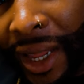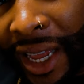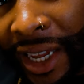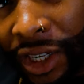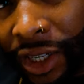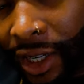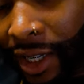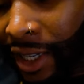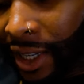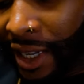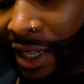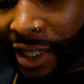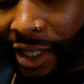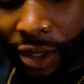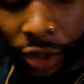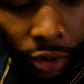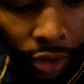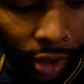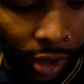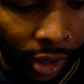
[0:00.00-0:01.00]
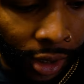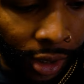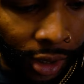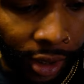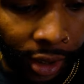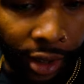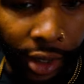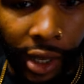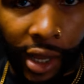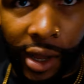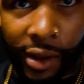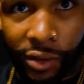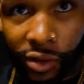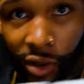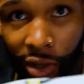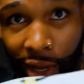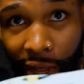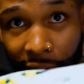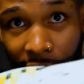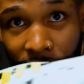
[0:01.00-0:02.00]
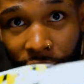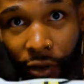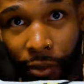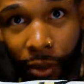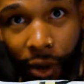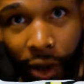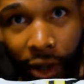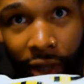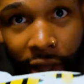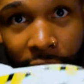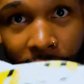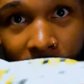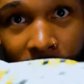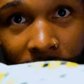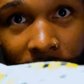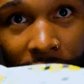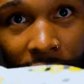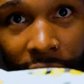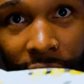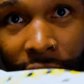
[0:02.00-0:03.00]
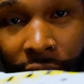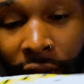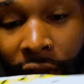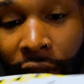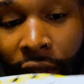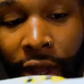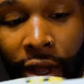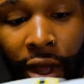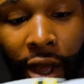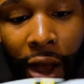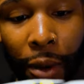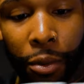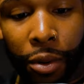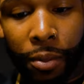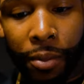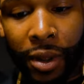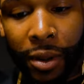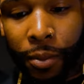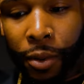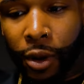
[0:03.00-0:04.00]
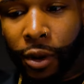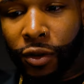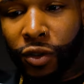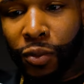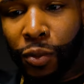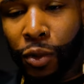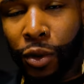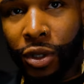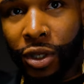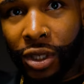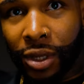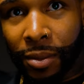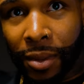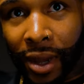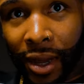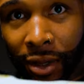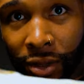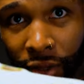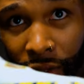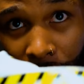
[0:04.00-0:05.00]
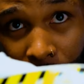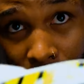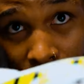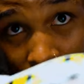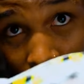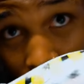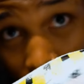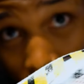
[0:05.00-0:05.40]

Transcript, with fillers: like cleats or gloves or like football gear and stuff. I want to be a part of sports somehow, so